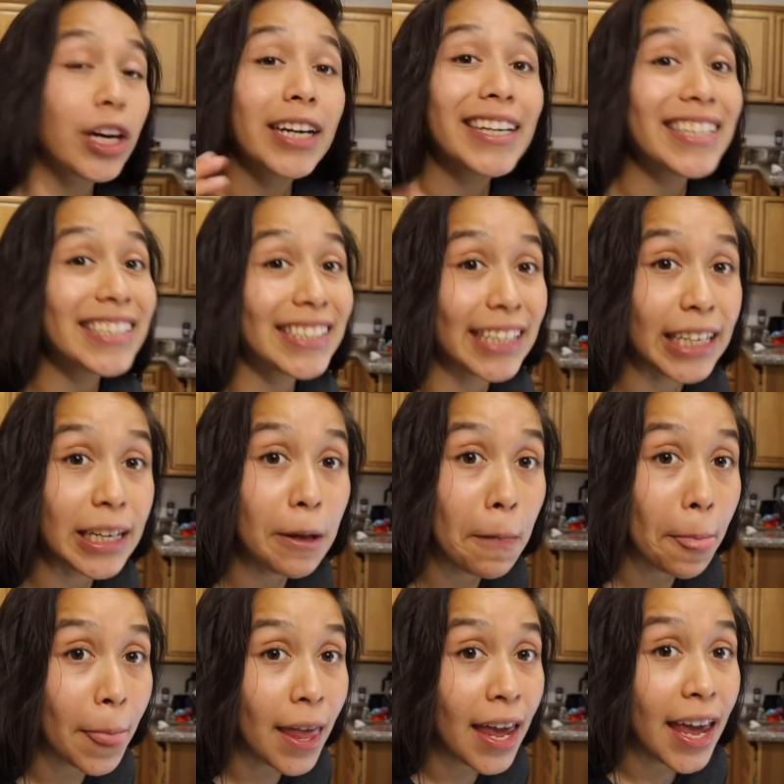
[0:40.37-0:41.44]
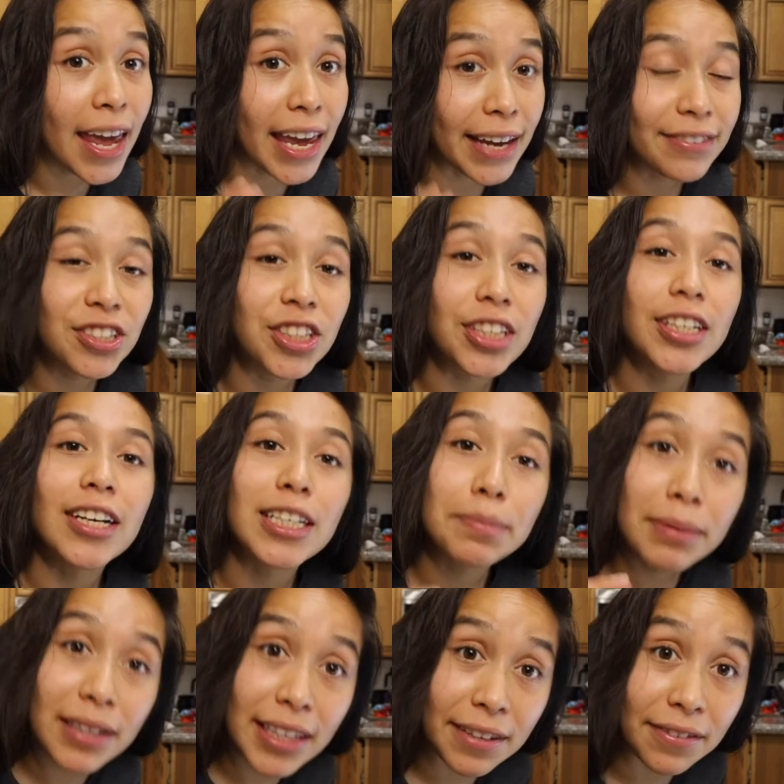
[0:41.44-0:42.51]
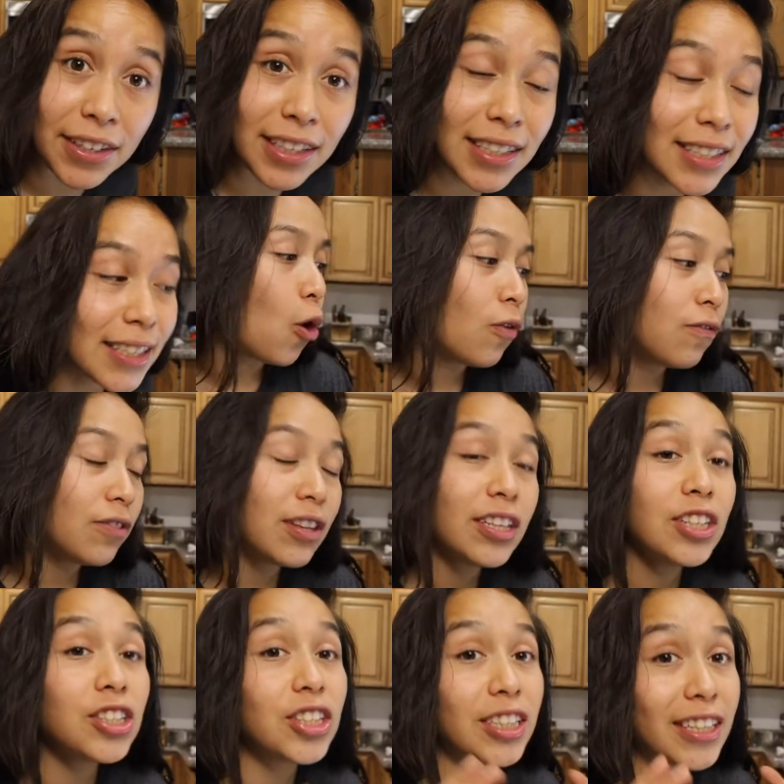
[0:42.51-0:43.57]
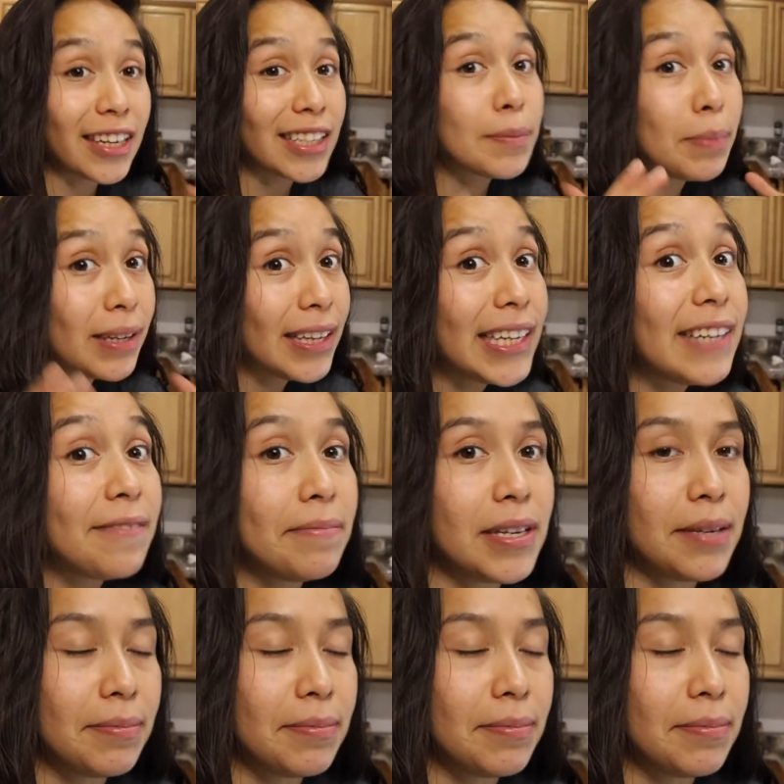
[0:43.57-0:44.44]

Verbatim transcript: We're gonna see if she does believe us. Hopefully she does believe me